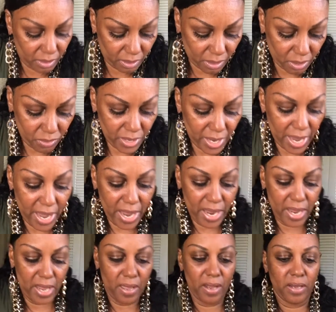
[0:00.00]
Okay,
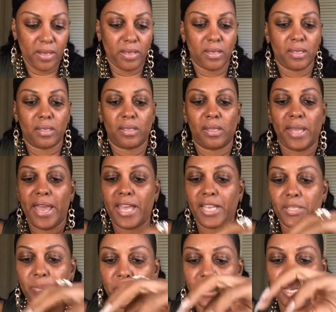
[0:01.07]
and
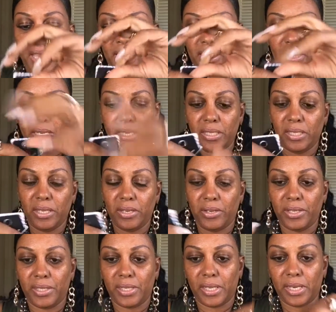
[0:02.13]
last but not least, here
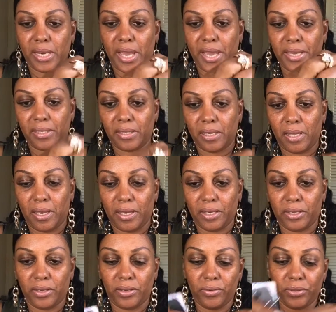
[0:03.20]
is a nice,
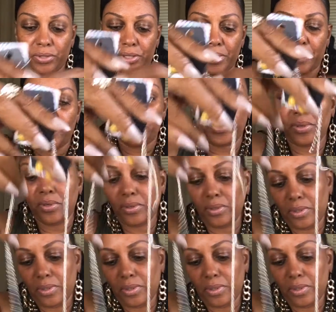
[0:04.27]
cute, simple,